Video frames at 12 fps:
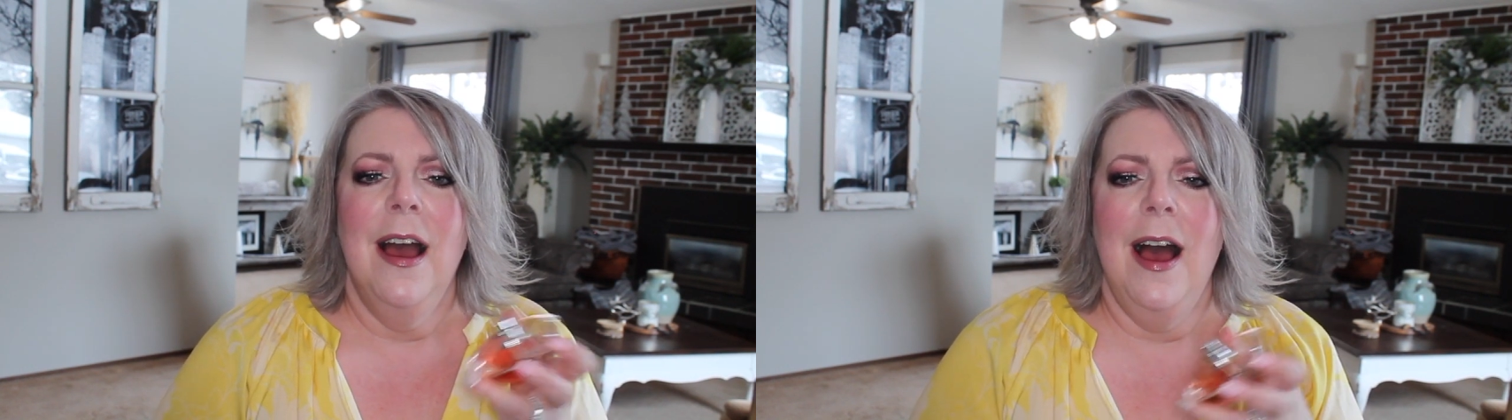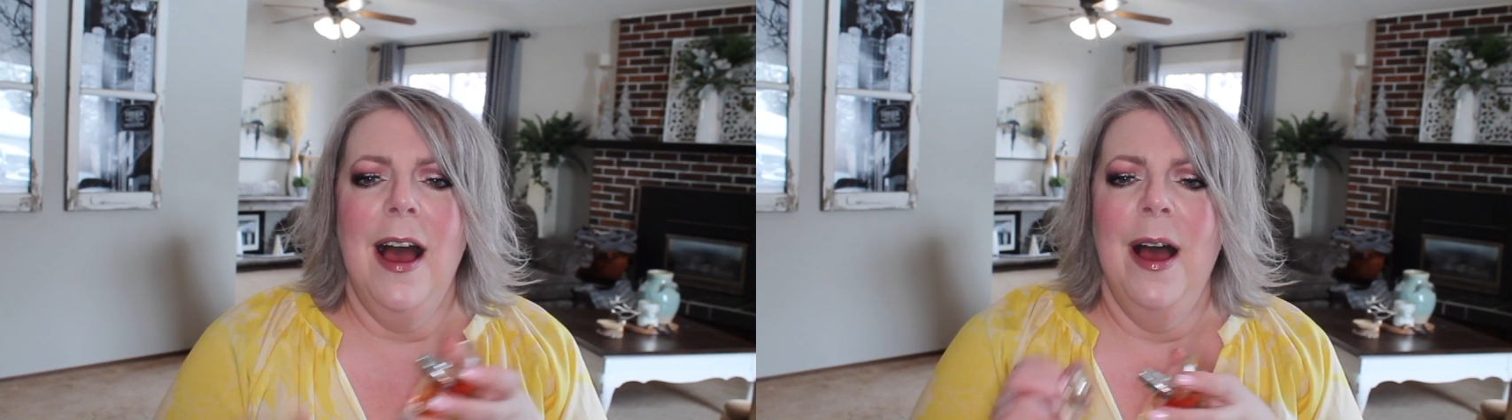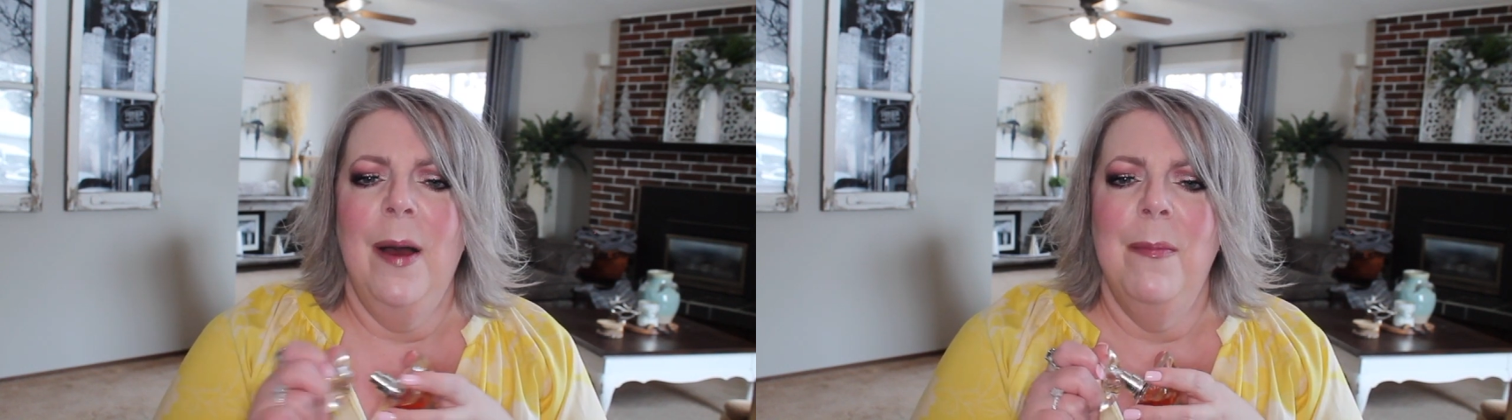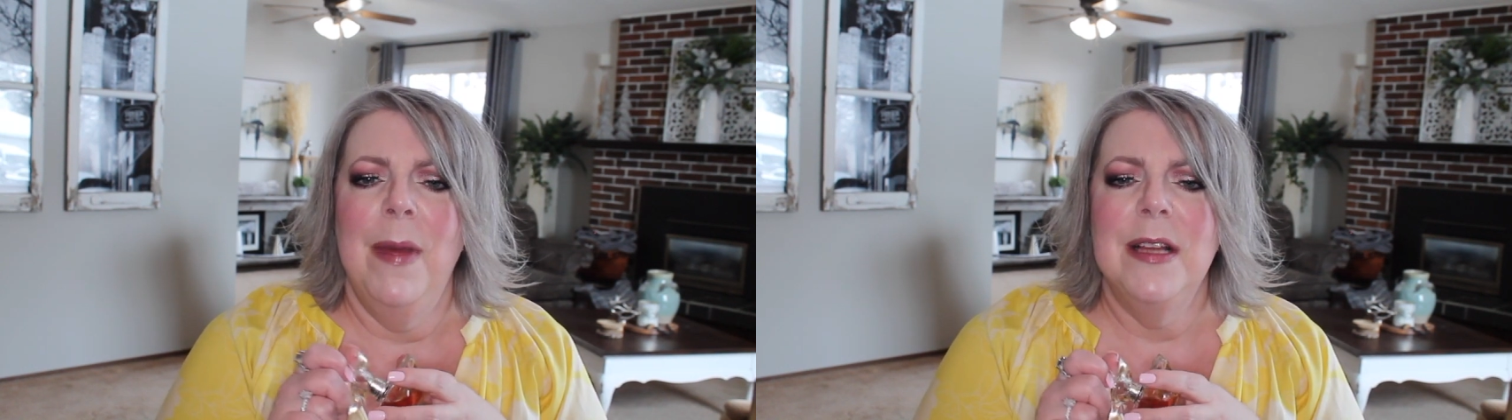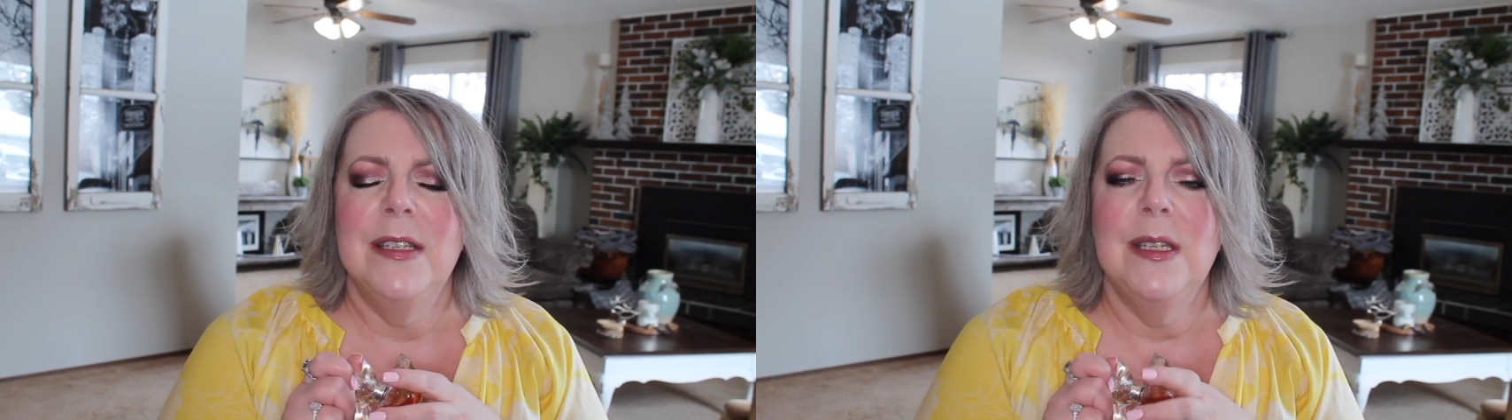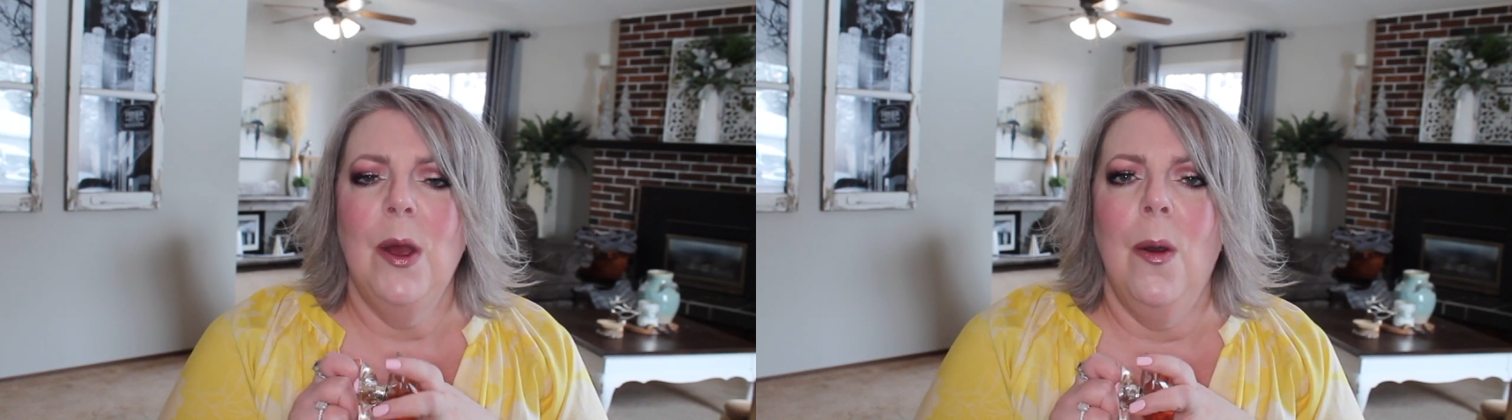Um,
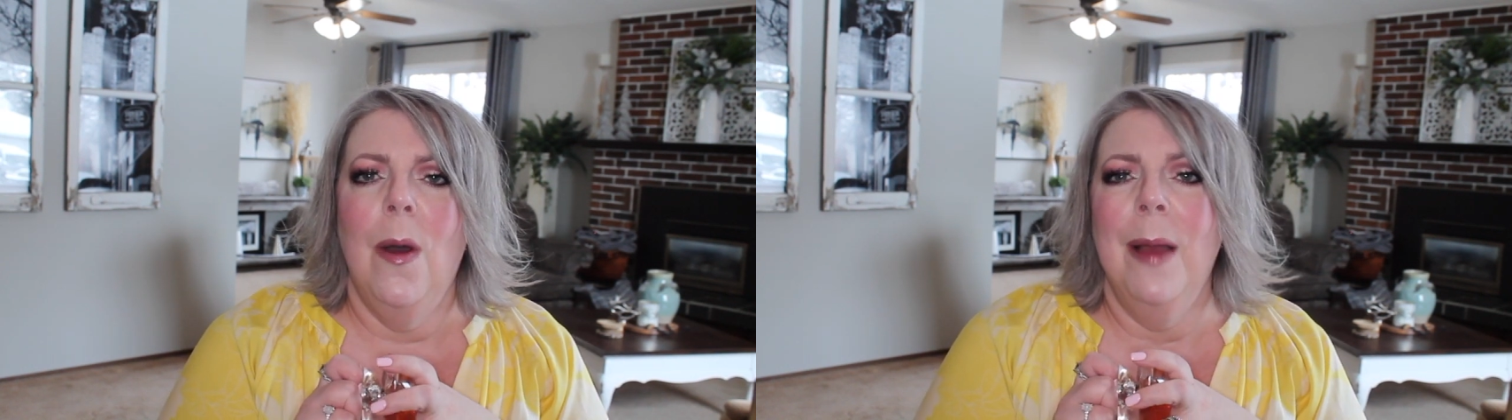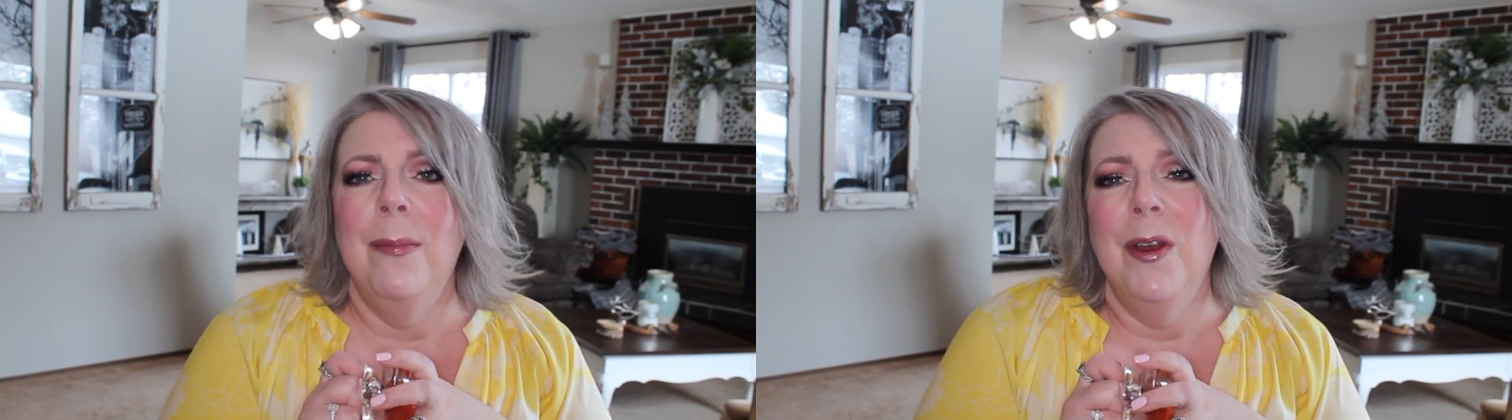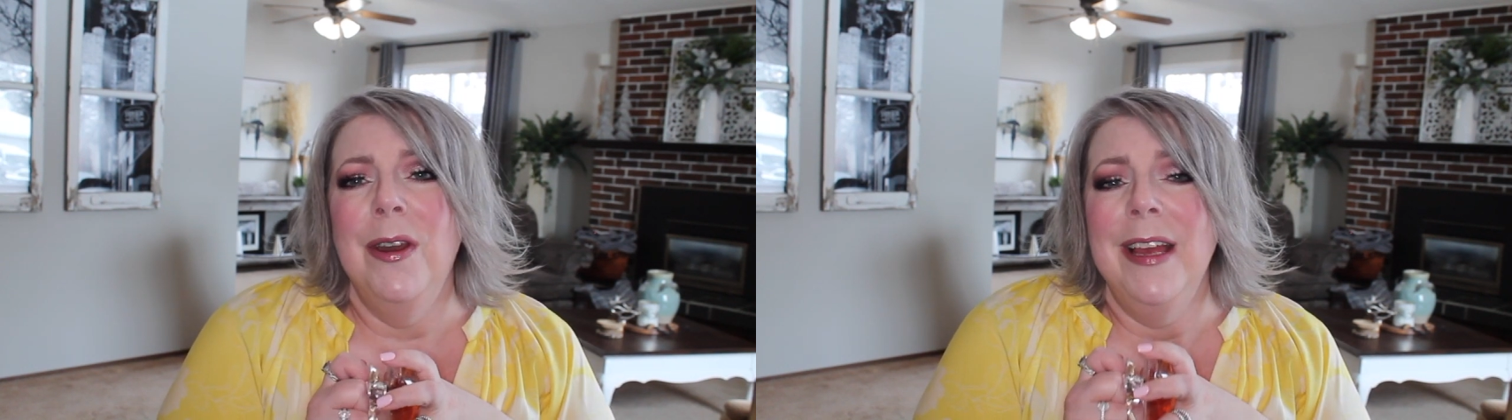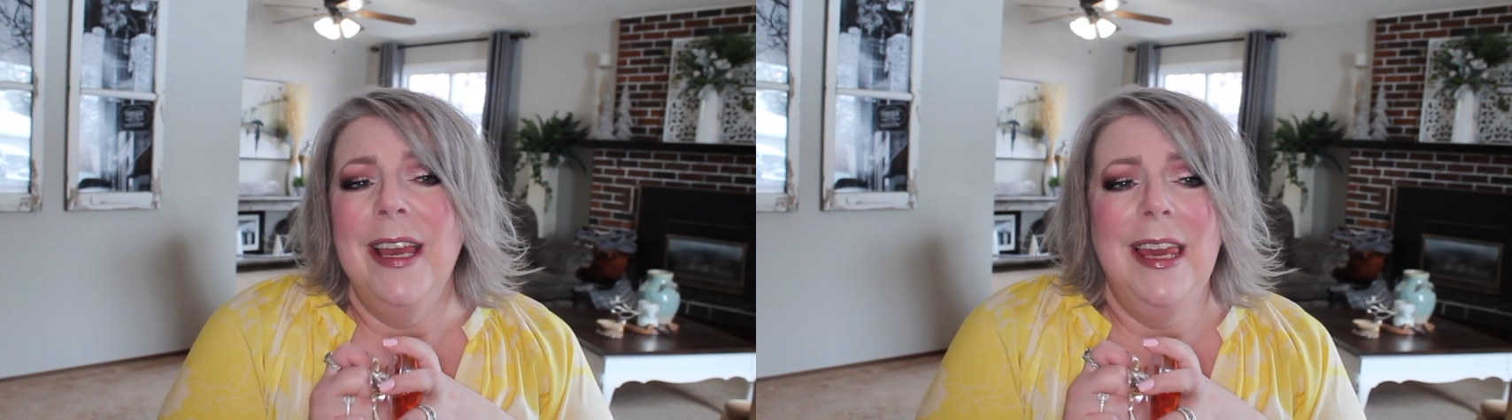so I'm going to